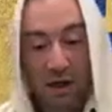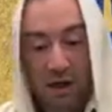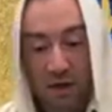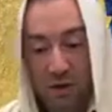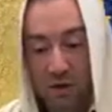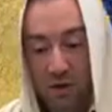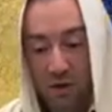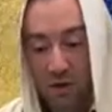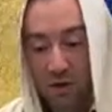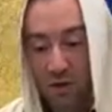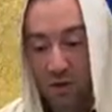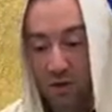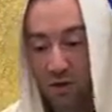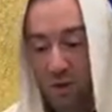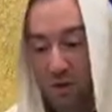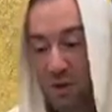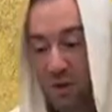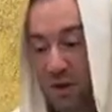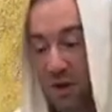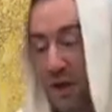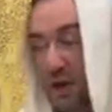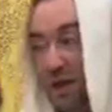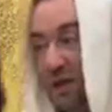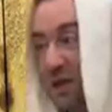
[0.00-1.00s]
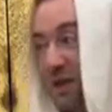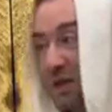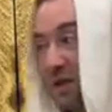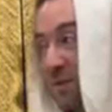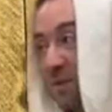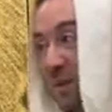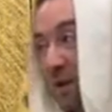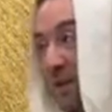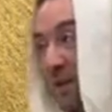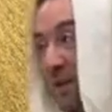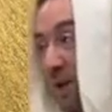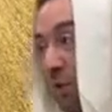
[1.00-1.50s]
So Midrash
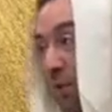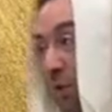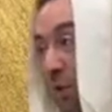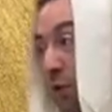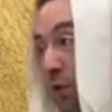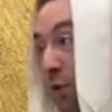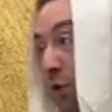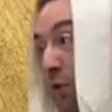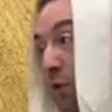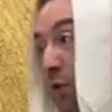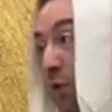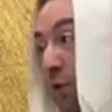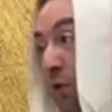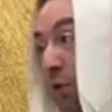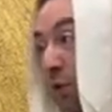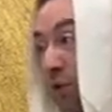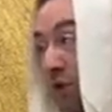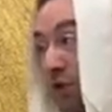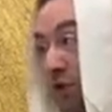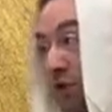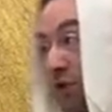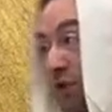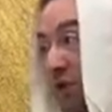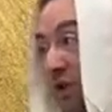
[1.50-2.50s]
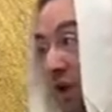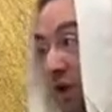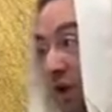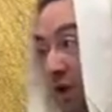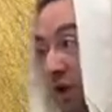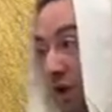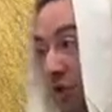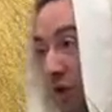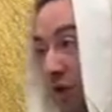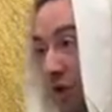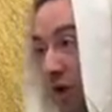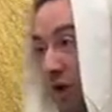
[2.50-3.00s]
explains that we were forced to take
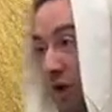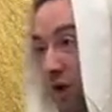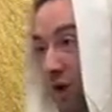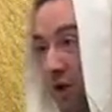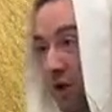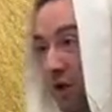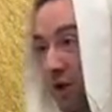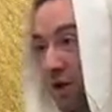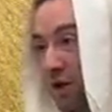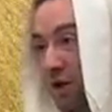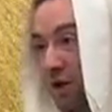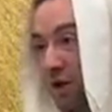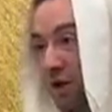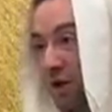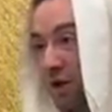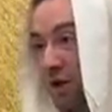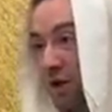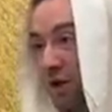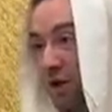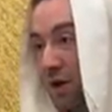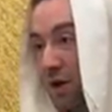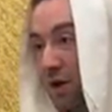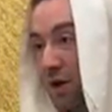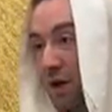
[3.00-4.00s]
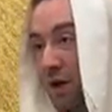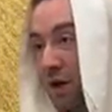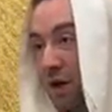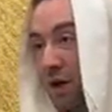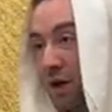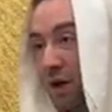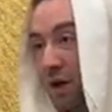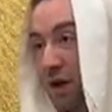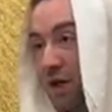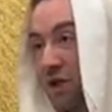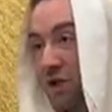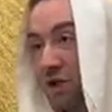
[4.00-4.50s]
the Torah.
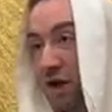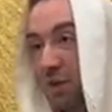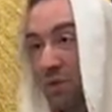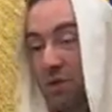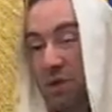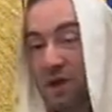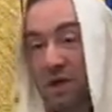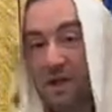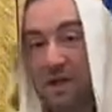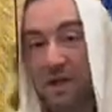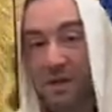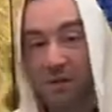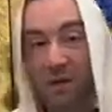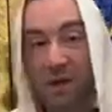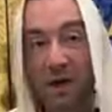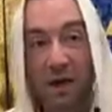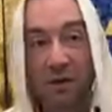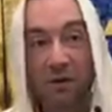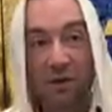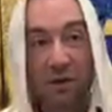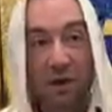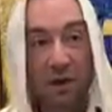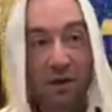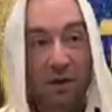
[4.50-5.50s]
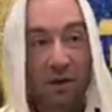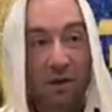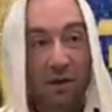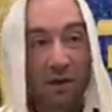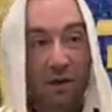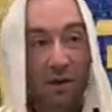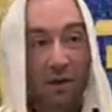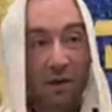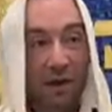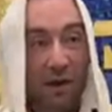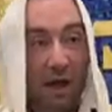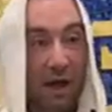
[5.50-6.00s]
Hashem raised the mountain
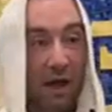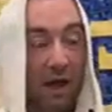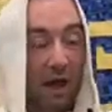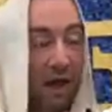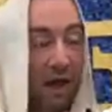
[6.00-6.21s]
and